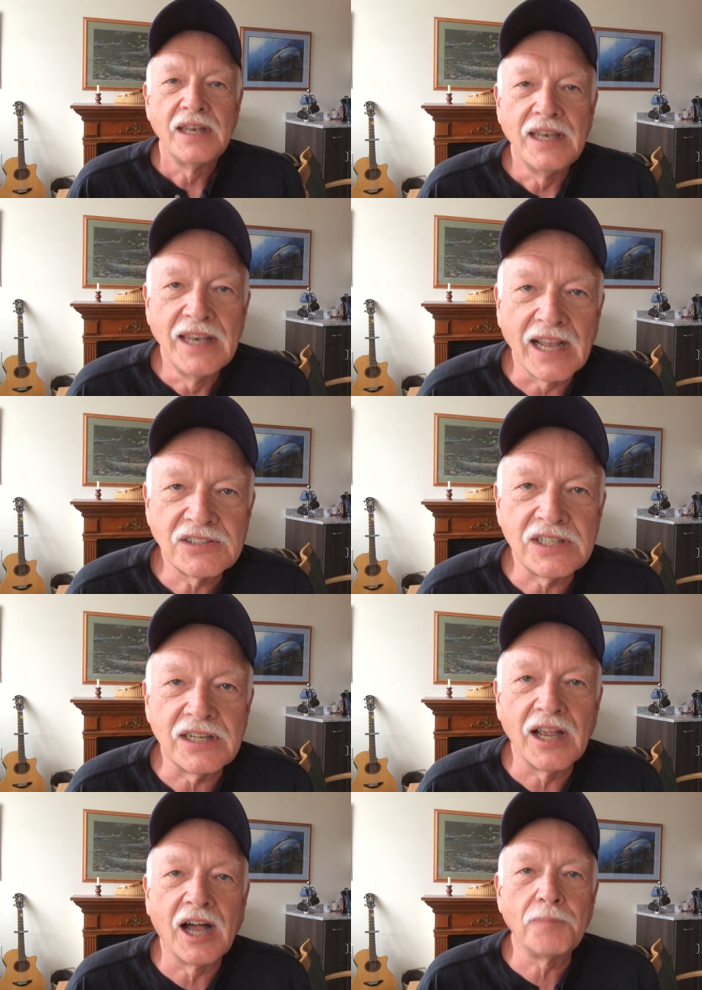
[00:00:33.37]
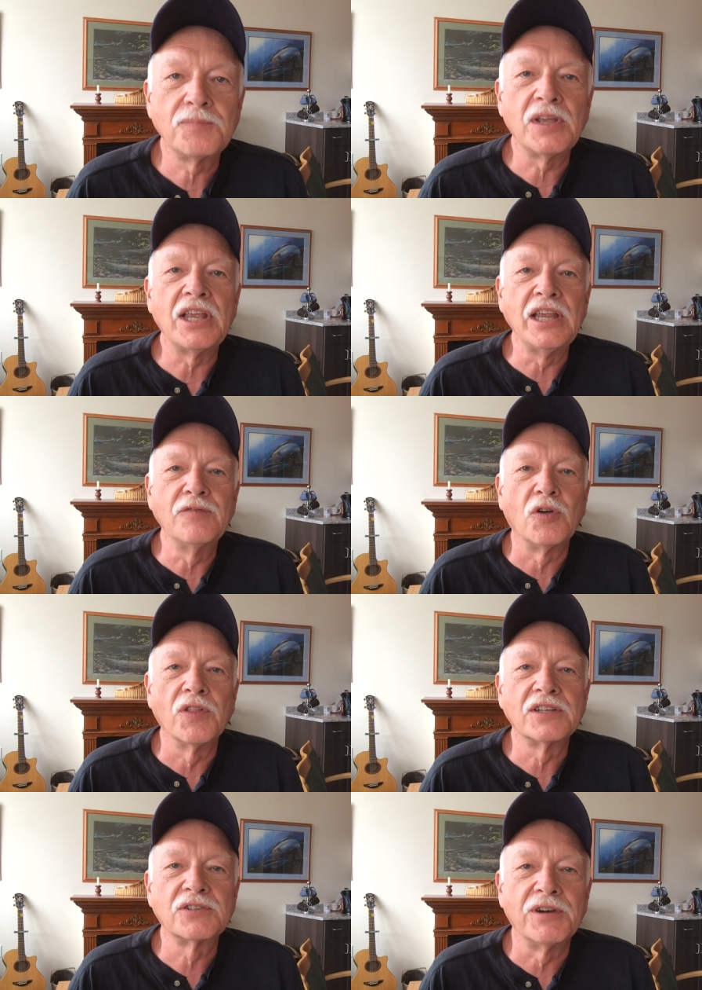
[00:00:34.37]
nutsy upheaval
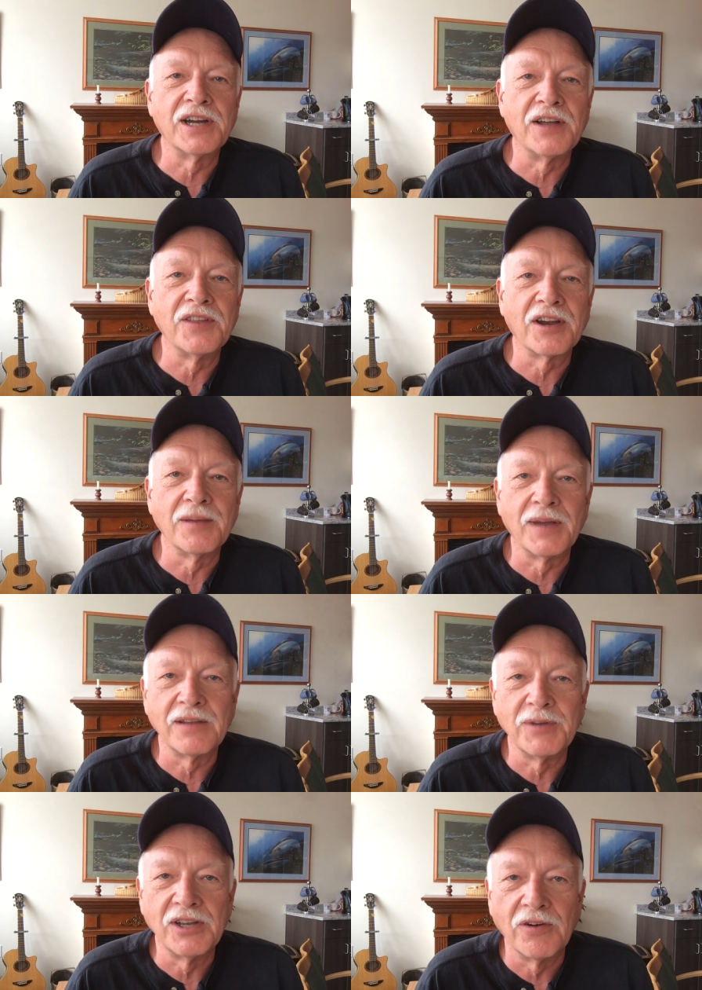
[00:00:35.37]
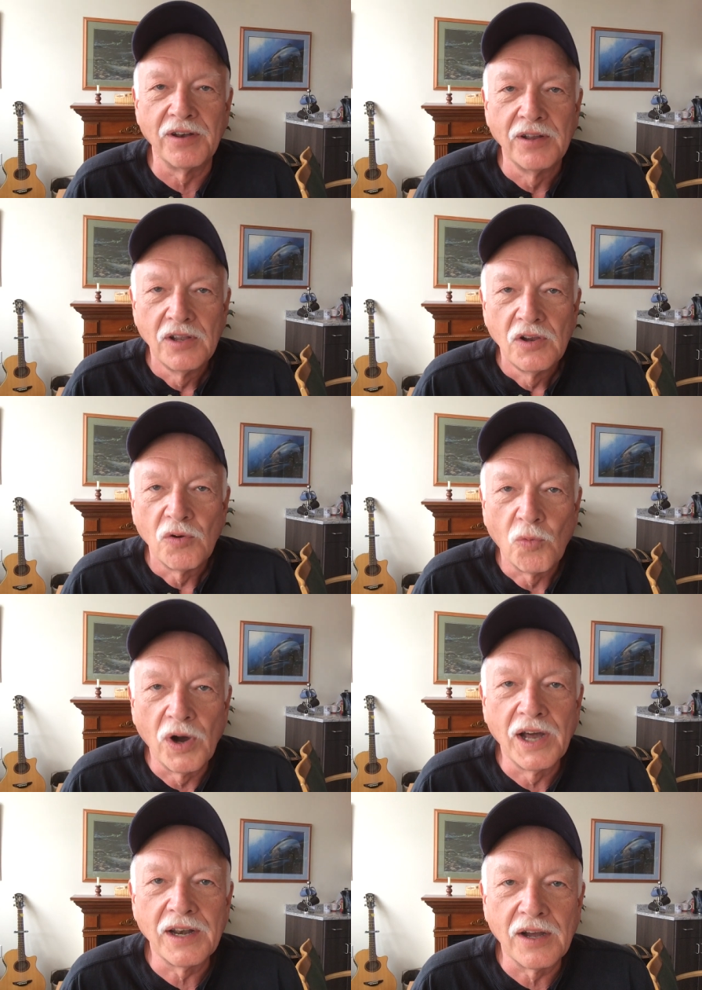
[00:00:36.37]
that's going on there. You might be going,
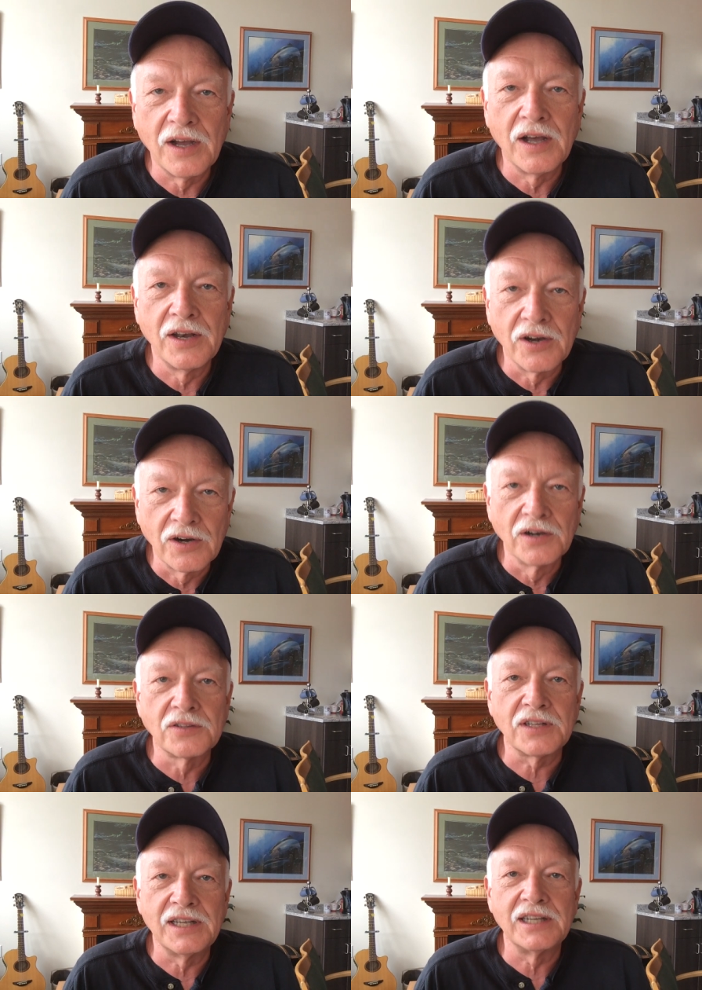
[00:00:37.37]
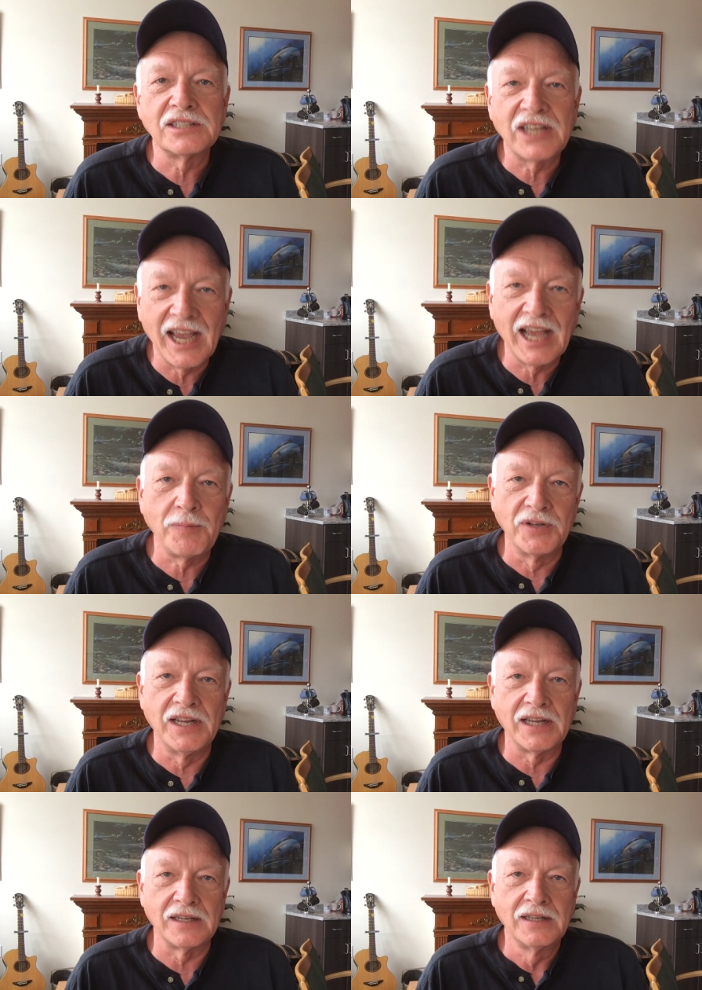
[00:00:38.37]
"What on earth is
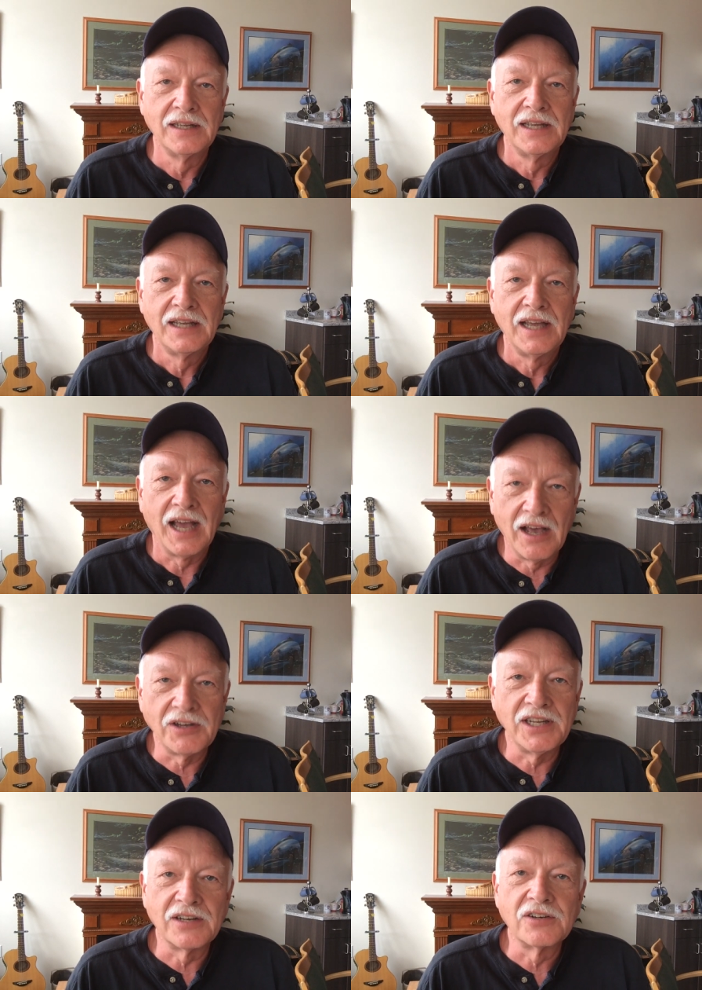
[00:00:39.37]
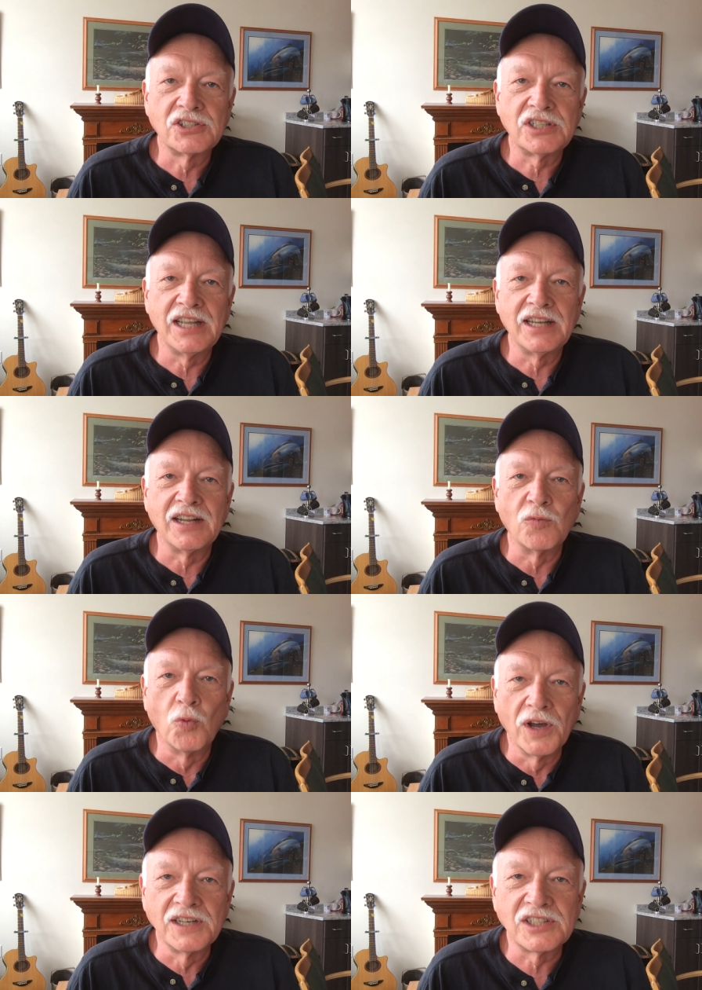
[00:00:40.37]
happening? How do you understand it?
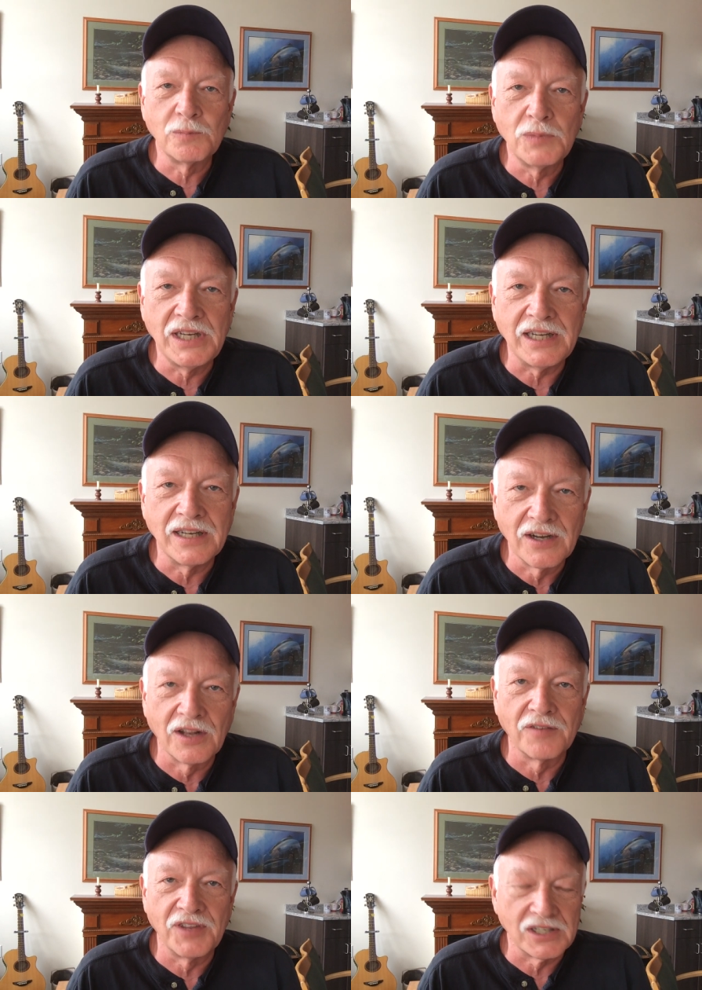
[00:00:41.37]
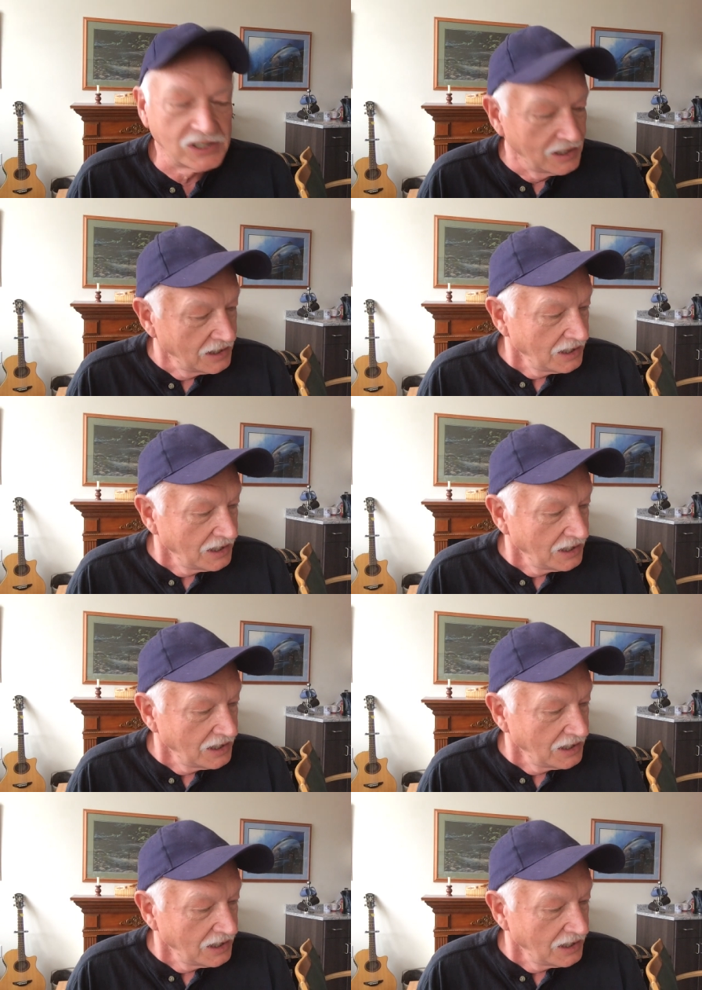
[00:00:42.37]
What does it mean?" And all of this.